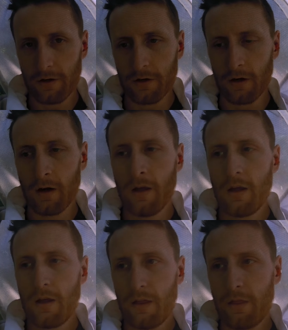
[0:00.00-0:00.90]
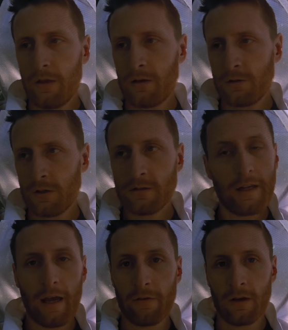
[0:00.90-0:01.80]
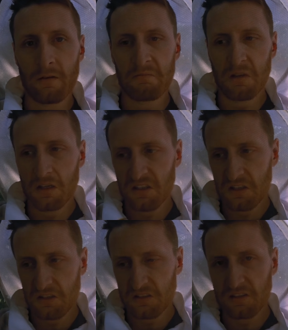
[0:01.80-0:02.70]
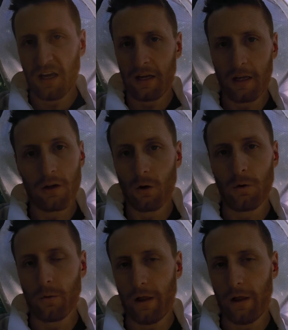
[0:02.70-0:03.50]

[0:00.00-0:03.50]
under than just having steady cold